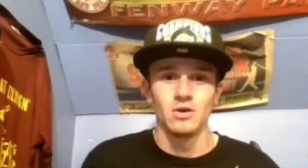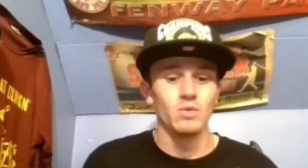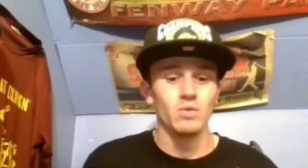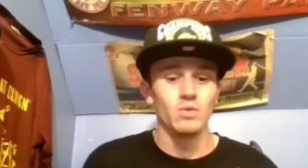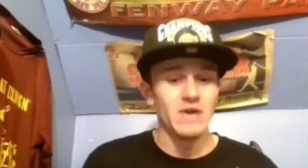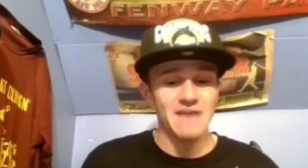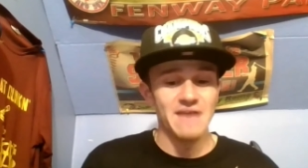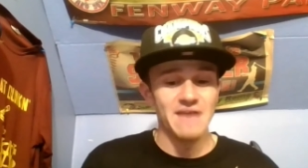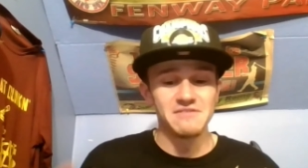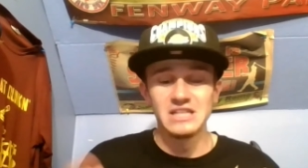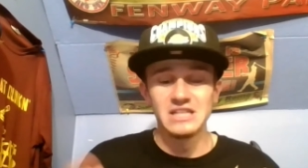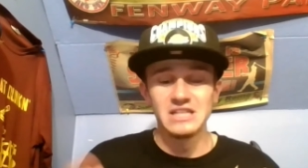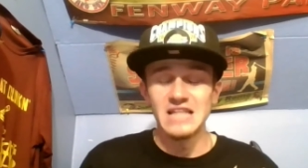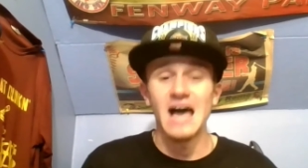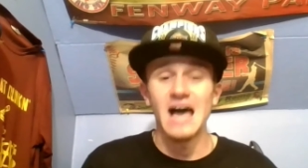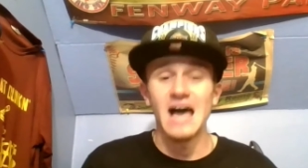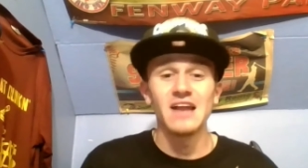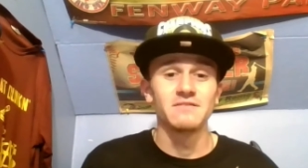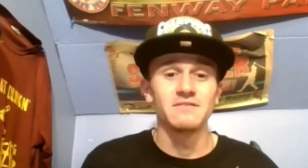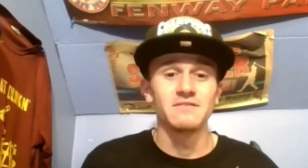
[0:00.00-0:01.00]
We have a
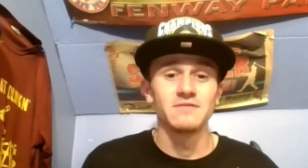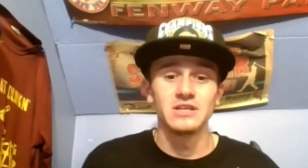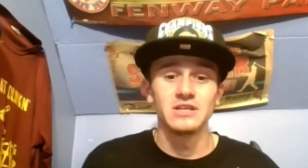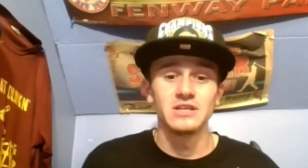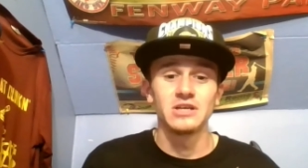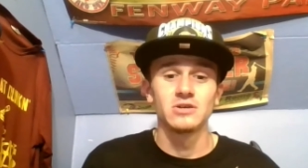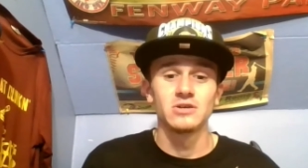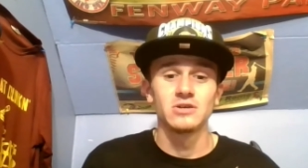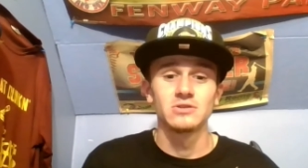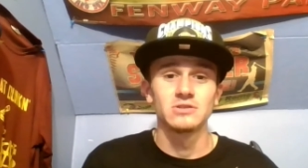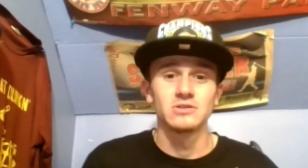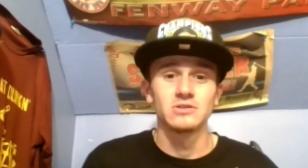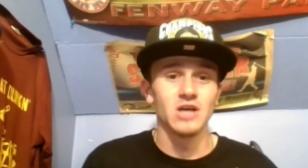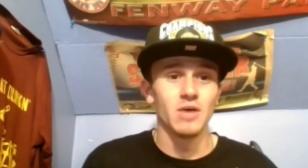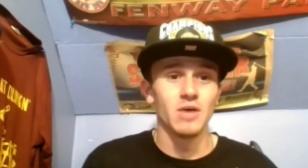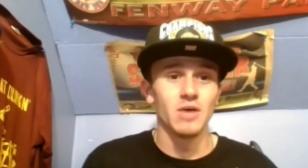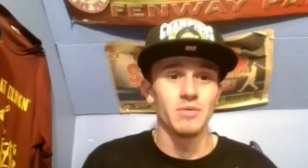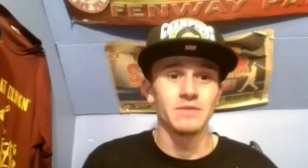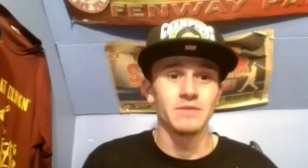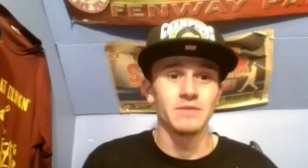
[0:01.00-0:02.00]
lot of videos
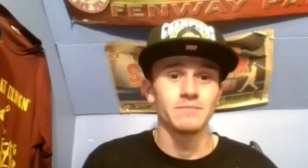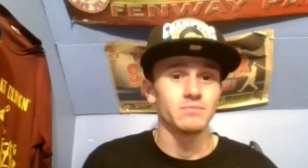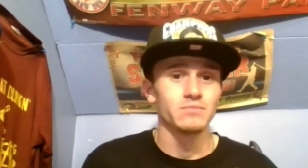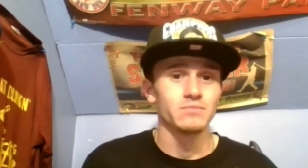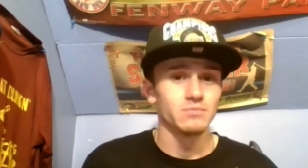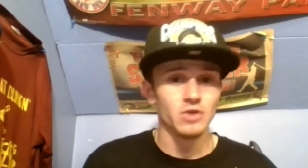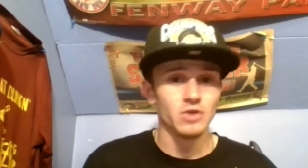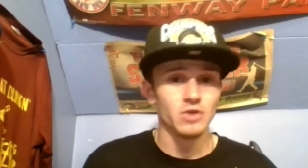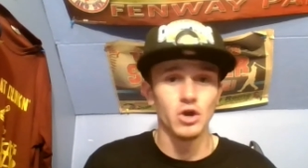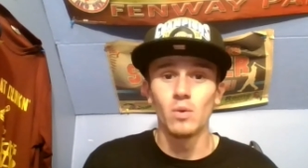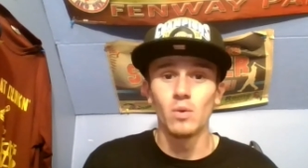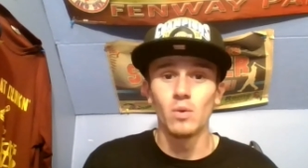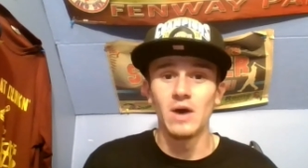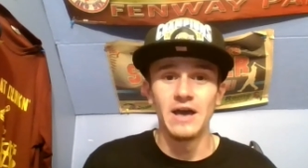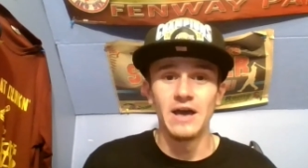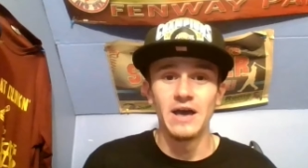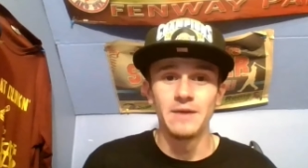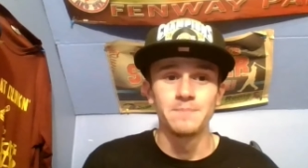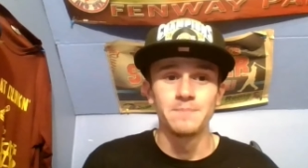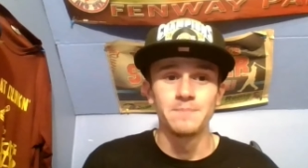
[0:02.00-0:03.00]
coming your
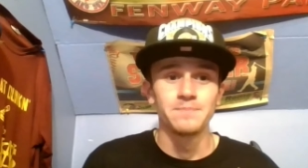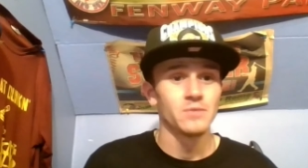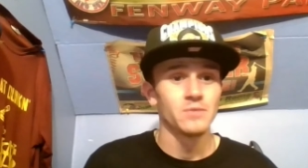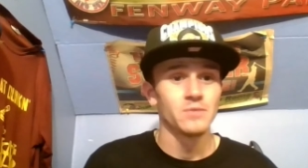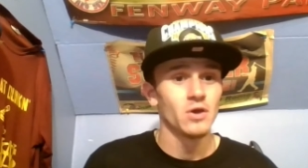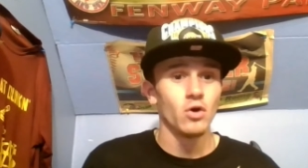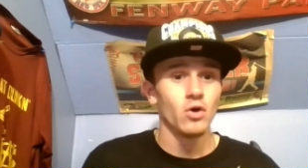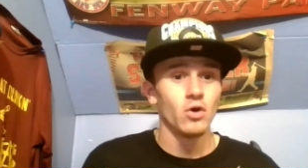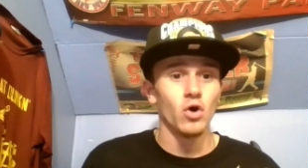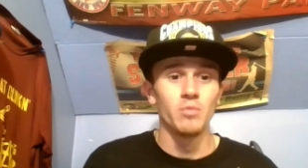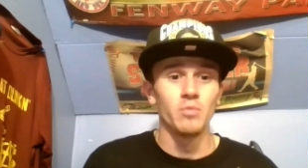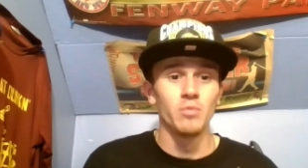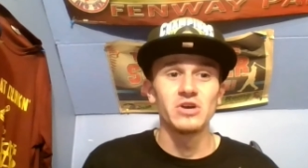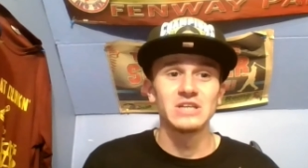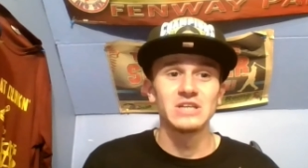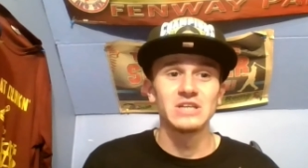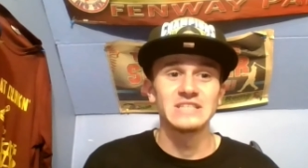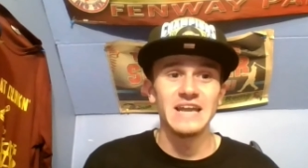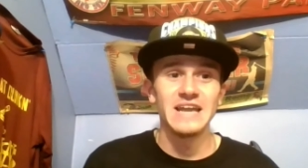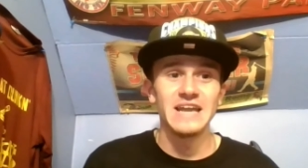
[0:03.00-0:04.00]
way. Hope
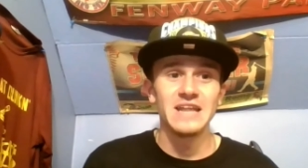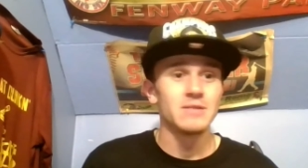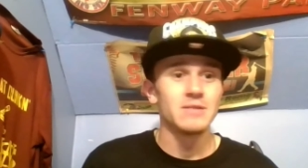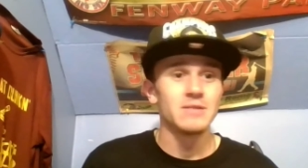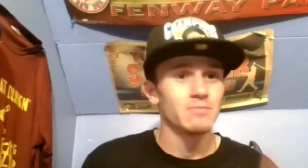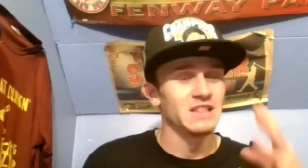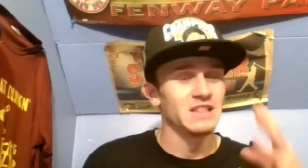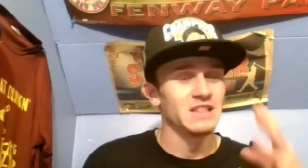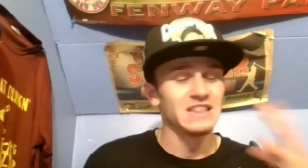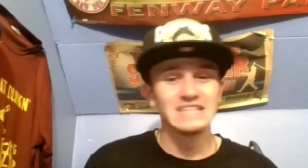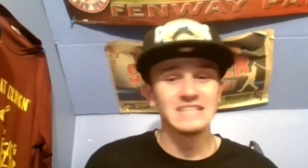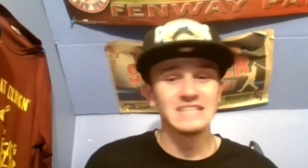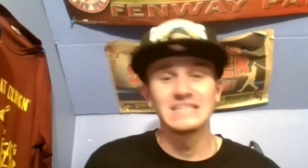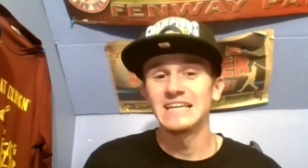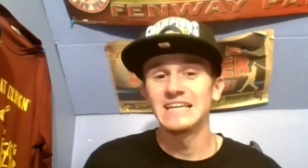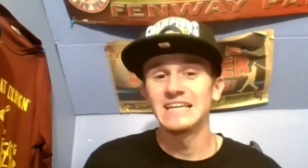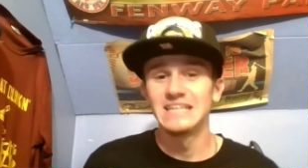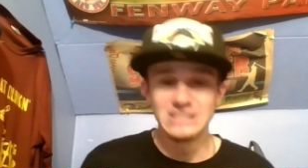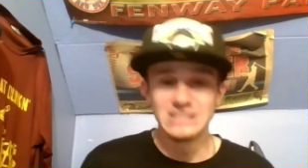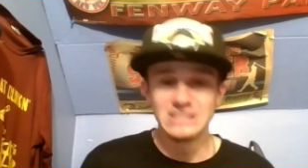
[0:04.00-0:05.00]
you're excited, and let's
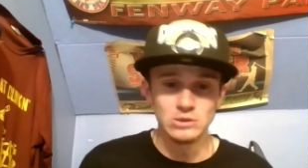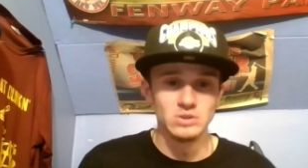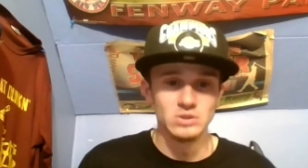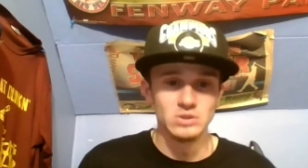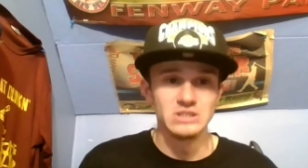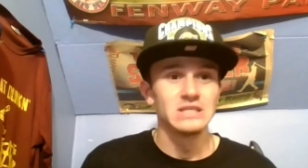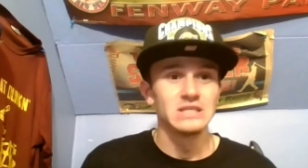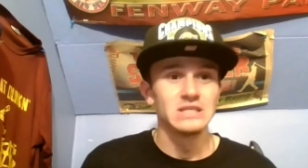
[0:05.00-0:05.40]
get into it.